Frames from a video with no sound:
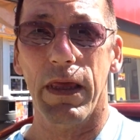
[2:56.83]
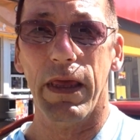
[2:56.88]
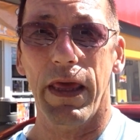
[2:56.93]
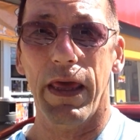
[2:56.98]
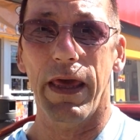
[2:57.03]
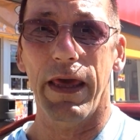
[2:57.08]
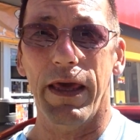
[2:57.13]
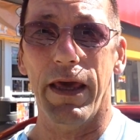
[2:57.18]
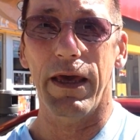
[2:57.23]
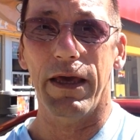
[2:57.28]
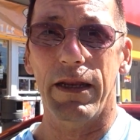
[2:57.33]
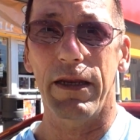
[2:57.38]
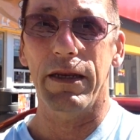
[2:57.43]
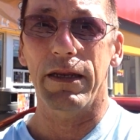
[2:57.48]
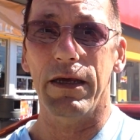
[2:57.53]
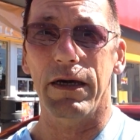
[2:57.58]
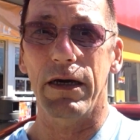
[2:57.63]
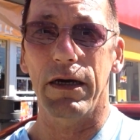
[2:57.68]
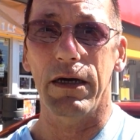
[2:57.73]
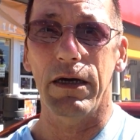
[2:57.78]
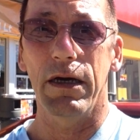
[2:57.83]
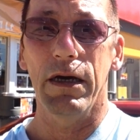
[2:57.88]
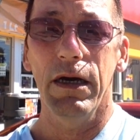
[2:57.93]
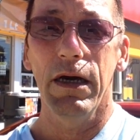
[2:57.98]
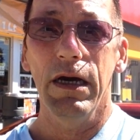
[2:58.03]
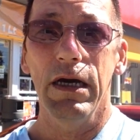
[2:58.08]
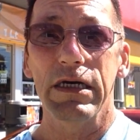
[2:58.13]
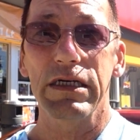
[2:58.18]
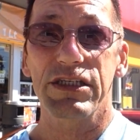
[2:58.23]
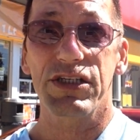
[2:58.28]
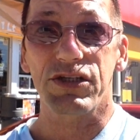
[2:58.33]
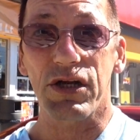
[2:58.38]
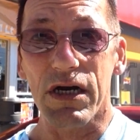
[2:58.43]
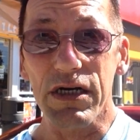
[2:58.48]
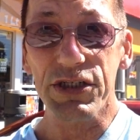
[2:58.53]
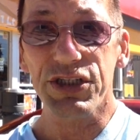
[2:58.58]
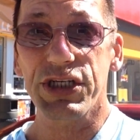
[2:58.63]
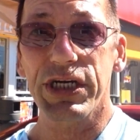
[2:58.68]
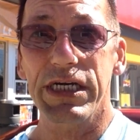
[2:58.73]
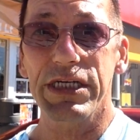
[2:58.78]
and uh,
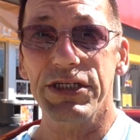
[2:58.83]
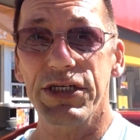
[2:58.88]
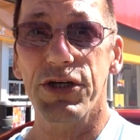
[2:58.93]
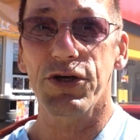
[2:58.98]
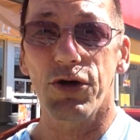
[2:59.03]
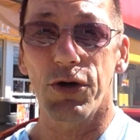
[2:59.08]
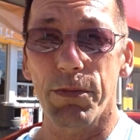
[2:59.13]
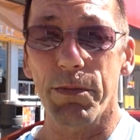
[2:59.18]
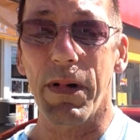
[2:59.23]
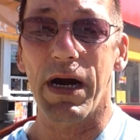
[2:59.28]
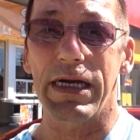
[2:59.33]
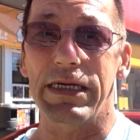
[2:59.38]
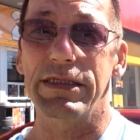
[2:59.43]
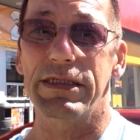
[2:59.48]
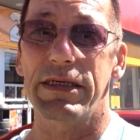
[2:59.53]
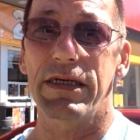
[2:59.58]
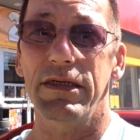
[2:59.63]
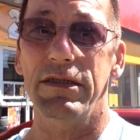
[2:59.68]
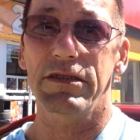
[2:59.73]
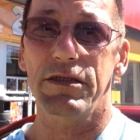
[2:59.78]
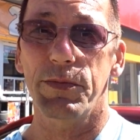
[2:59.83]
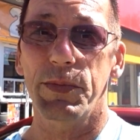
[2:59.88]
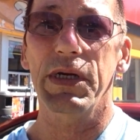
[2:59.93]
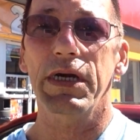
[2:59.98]
start changing your mindset to